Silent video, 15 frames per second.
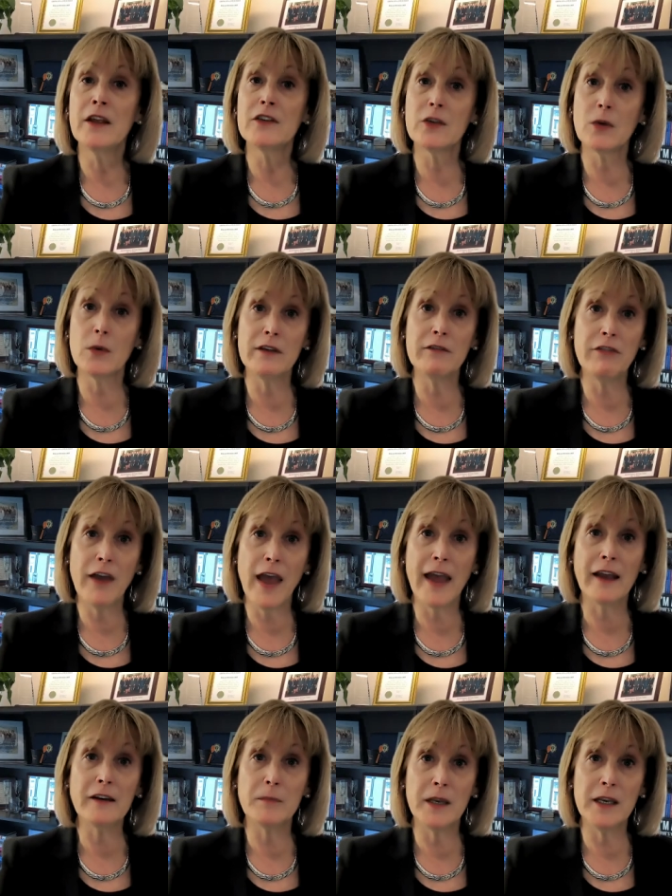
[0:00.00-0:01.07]
So in
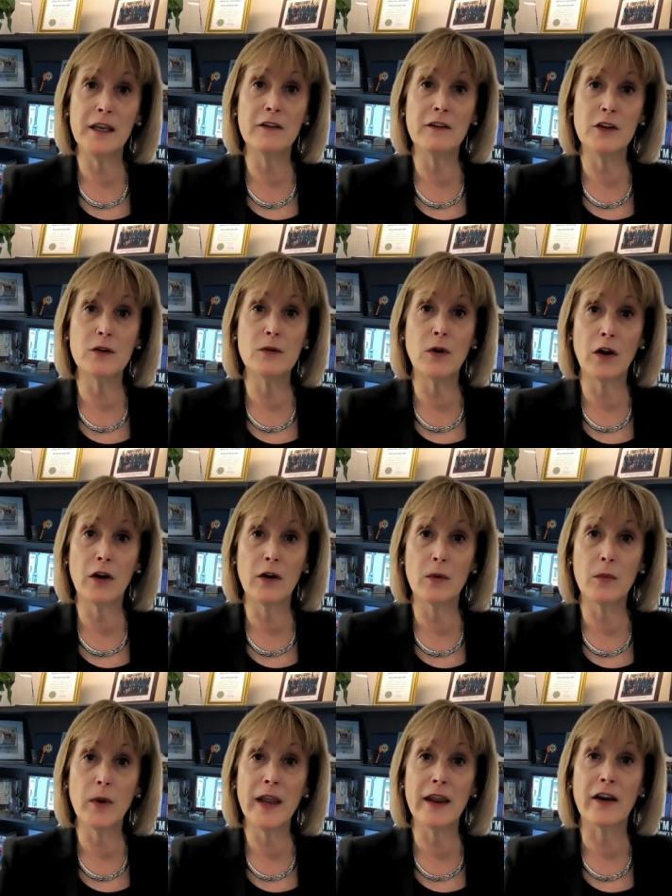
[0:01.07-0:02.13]
fact, many of you are
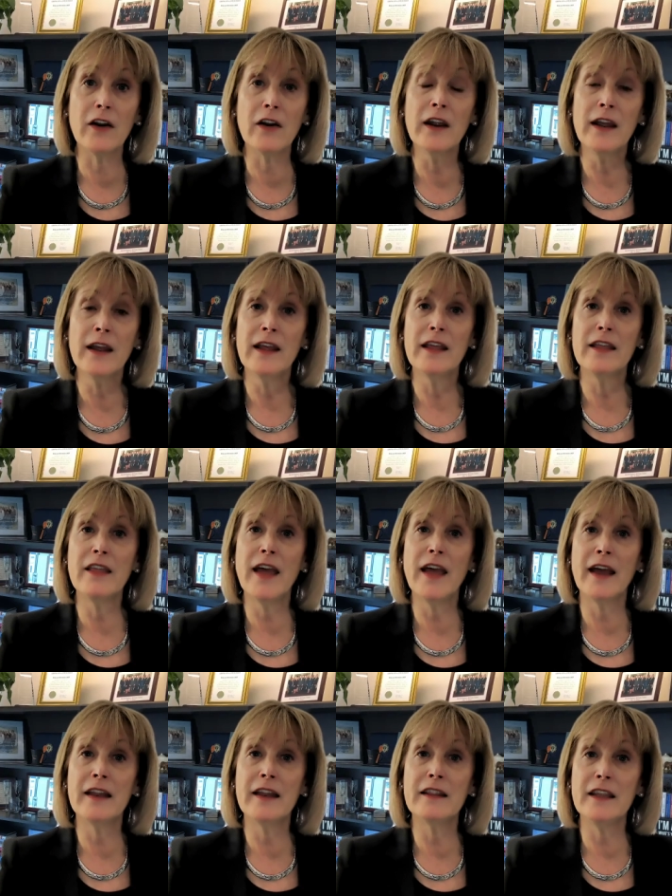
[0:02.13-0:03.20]
aware
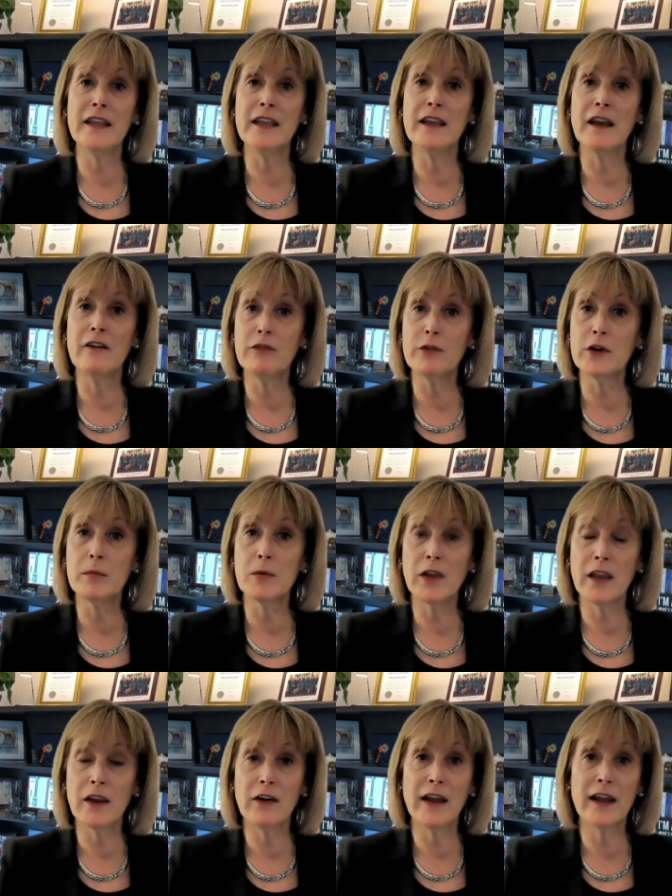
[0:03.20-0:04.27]
that the Affordable
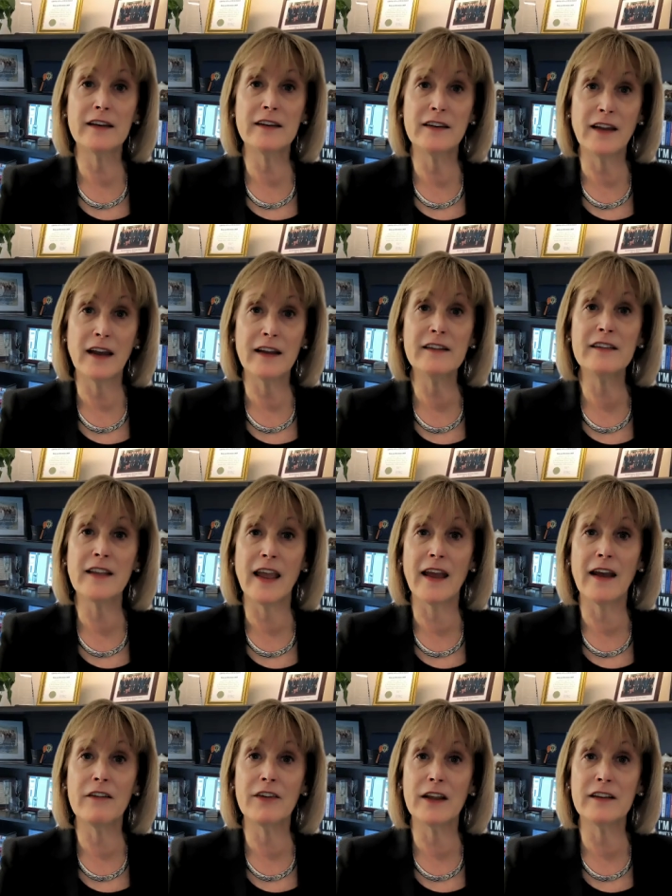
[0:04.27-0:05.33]
Care Act does
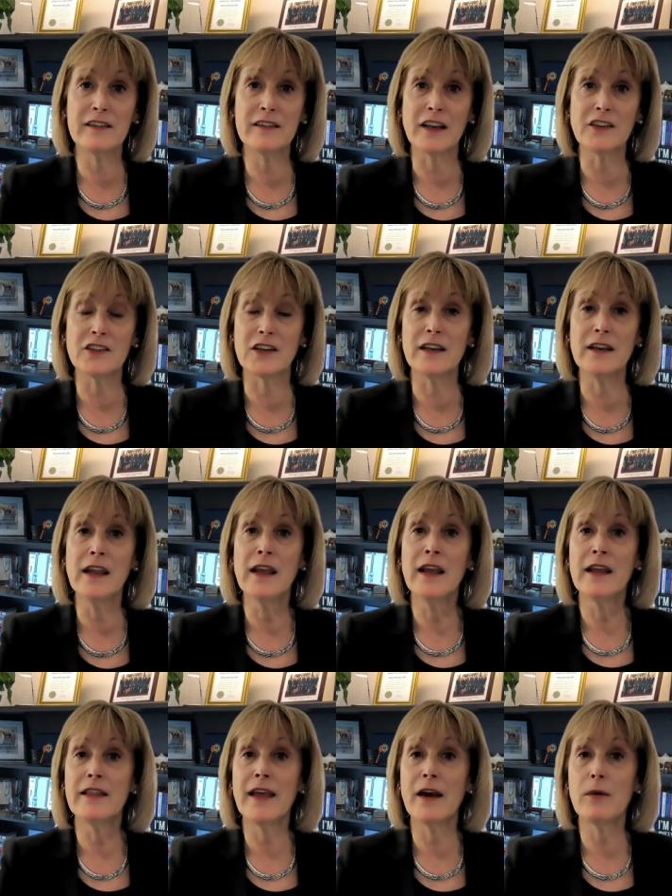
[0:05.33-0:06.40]
have a section
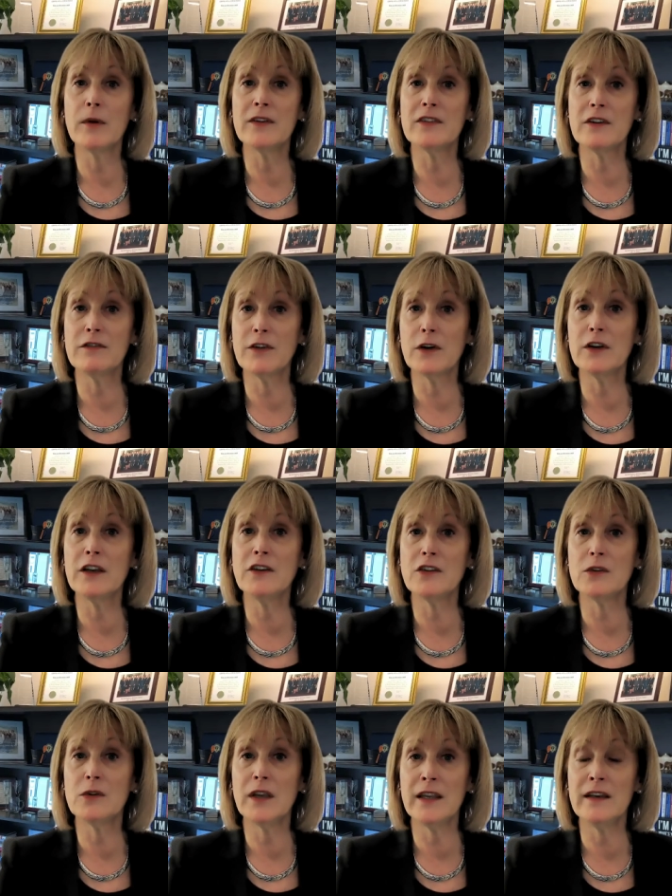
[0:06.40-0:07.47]
that was devoted
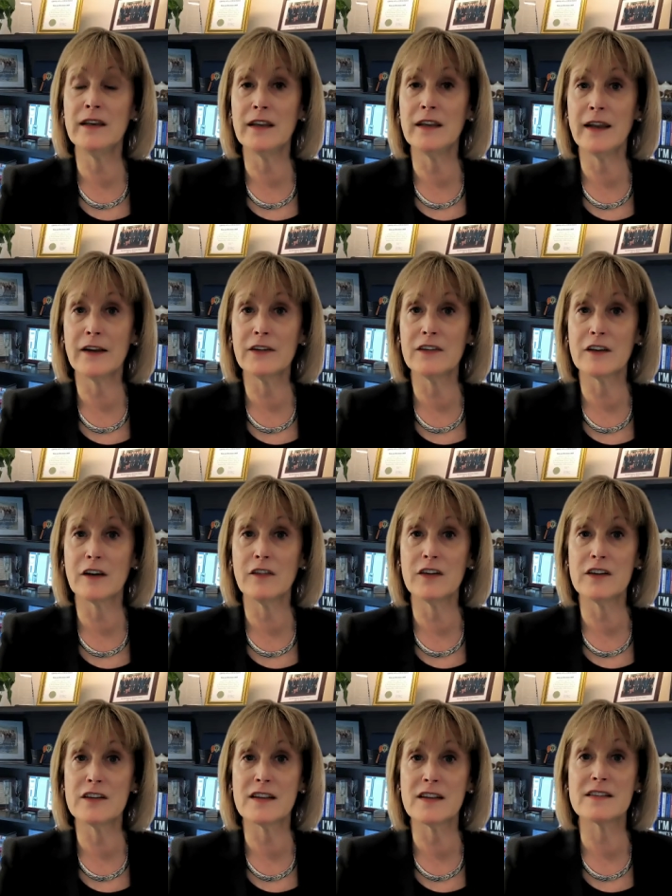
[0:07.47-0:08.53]
to Indian health
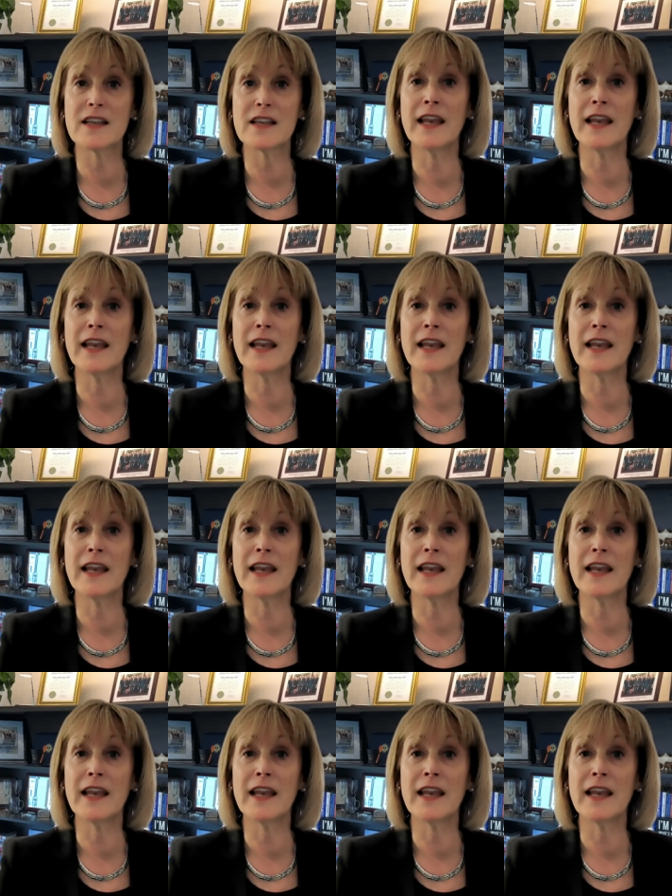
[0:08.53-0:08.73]
services.